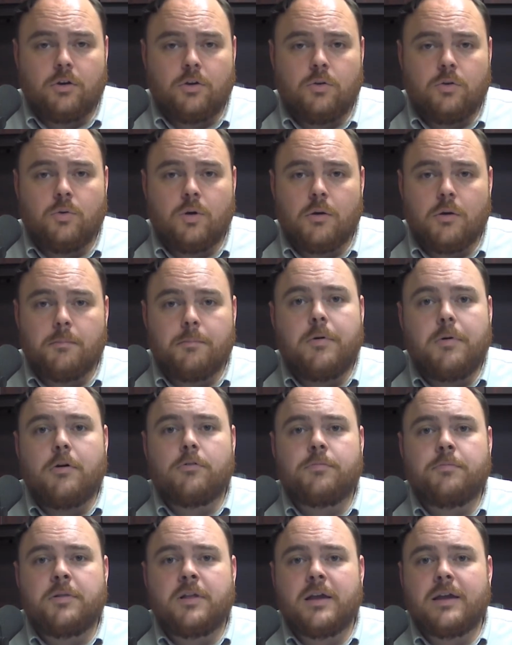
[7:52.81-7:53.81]
who are
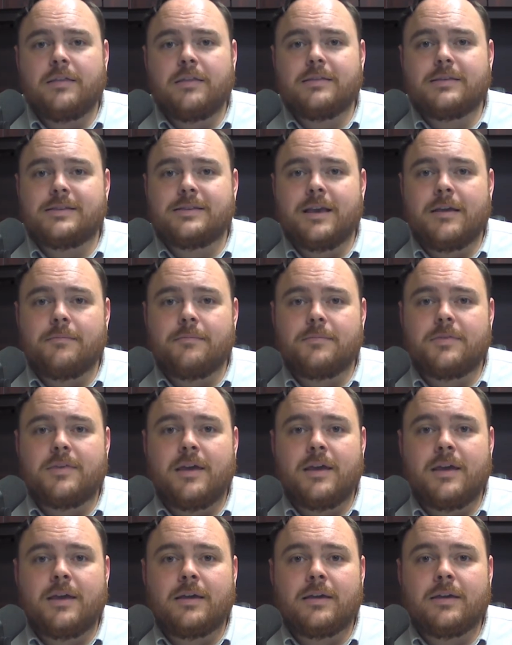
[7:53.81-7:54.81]
both playing the same
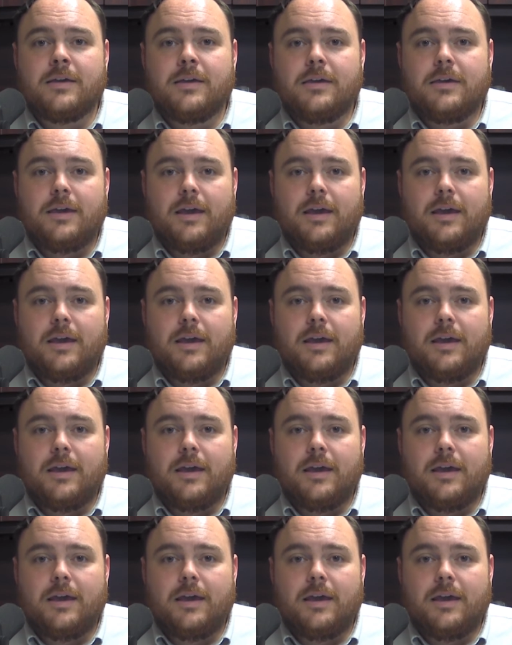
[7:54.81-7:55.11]
thing